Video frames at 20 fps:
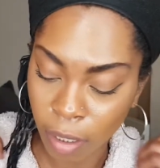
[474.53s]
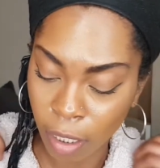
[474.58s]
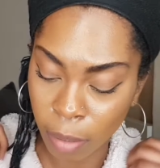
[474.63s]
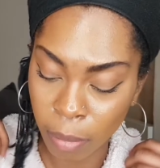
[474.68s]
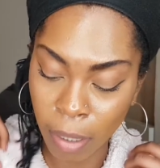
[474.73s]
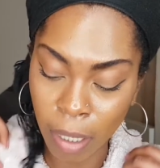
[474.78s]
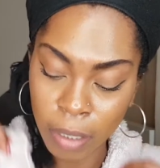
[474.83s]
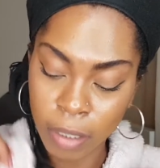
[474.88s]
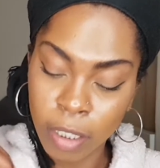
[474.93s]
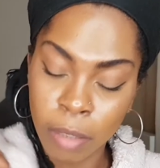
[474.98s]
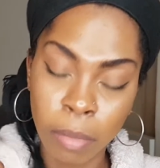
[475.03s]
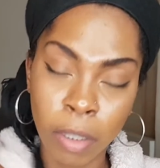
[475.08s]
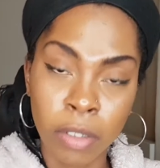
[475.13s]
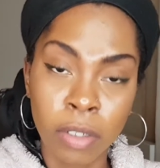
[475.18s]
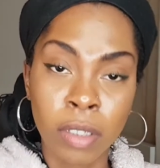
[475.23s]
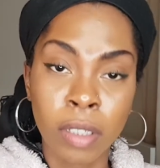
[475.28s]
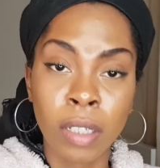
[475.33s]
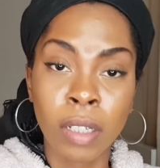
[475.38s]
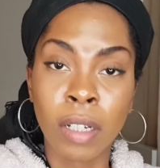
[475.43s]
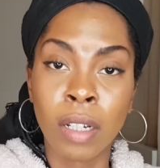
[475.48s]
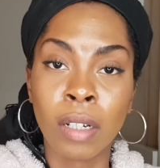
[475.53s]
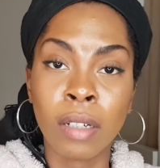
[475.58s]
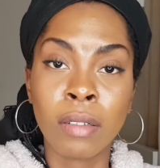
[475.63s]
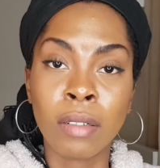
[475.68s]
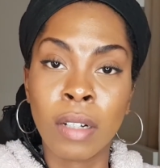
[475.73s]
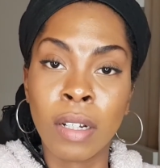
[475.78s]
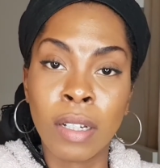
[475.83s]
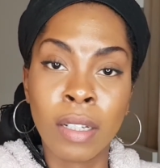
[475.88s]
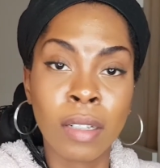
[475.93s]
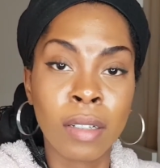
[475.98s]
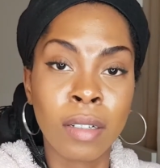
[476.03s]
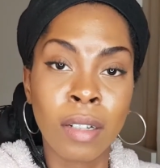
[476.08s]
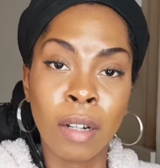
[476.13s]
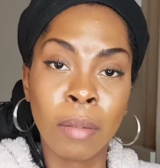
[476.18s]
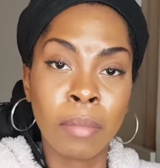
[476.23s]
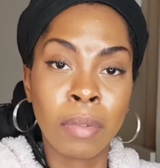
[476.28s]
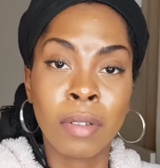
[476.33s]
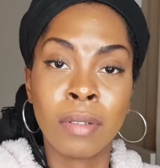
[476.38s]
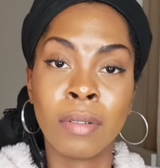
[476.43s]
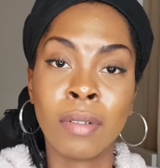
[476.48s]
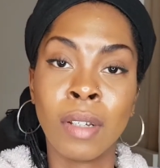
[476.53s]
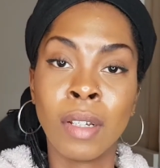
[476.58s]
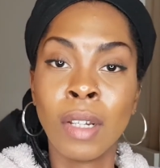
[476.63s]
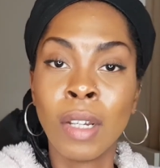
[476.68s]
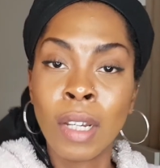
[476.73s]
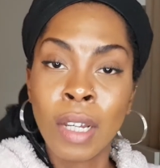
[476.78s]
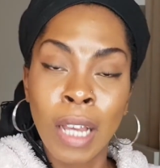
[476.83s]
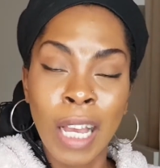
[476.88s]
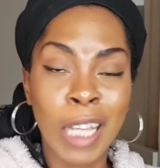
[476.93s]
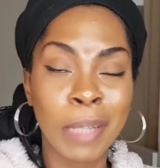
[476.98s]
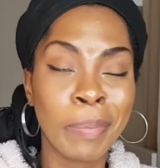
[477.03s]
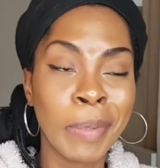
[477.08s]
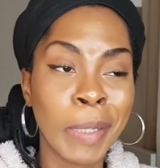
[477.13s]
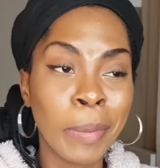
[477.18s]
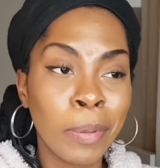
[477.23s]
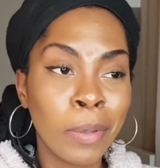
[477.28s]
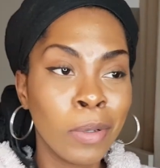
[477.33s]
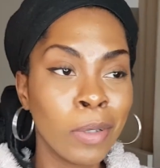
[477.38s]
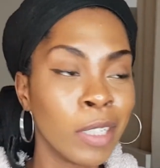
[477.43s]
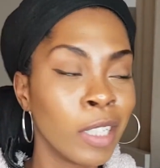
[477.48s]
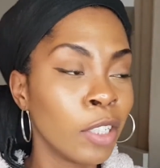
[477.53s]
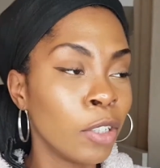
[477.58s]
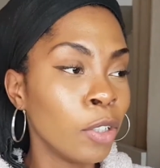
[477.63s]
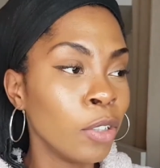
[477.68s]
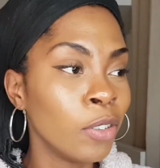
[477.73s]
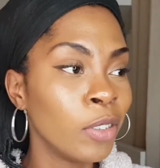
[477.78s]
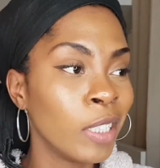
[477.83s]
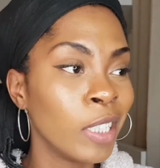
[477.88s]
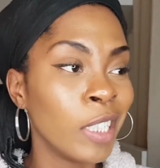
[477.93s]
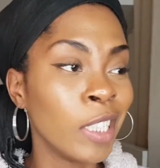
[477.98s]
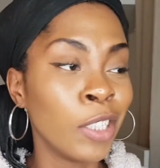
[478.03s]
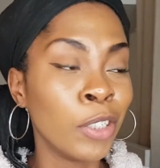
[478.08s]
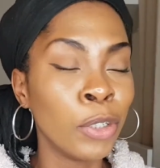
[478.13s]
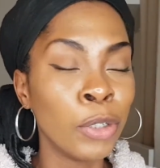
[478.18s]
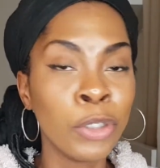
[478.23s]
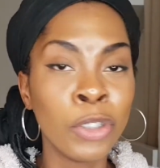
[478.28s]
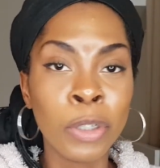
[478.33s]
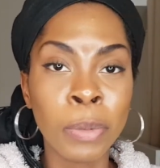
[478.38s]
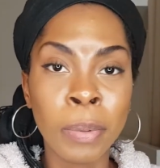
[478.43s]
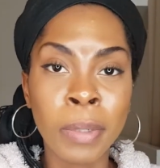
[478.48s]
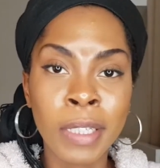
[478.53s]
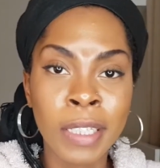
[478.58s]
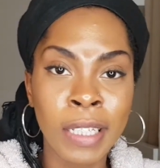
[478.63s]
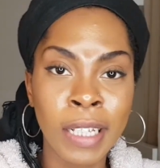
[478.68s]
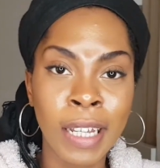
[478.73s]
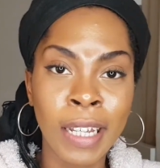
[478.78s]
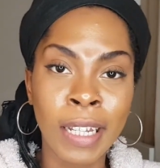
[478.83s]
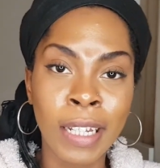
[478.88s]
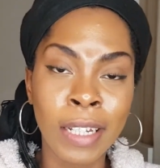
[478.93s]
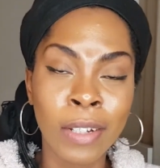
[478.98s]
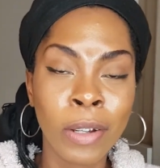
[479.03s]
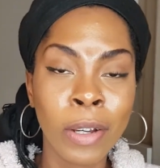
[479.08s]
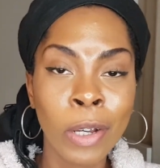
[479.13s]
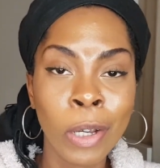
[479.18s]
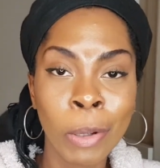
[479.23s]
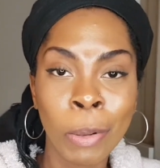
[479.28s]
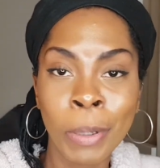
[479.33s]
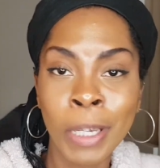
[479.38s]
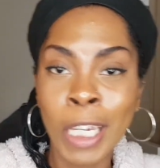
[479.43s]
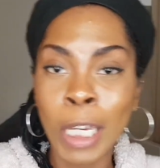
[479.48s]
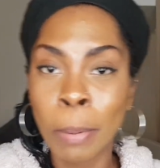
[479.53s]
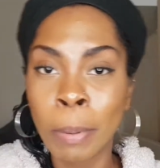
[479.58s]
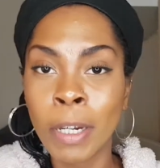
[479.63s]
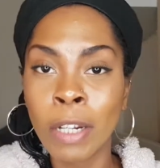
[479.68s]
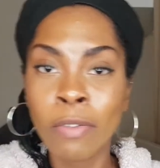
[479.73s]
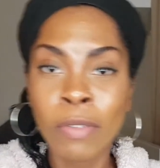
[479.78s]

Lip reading: I'm actually in my dressing gown, like I'm, as people, these YouTubers say, keeping it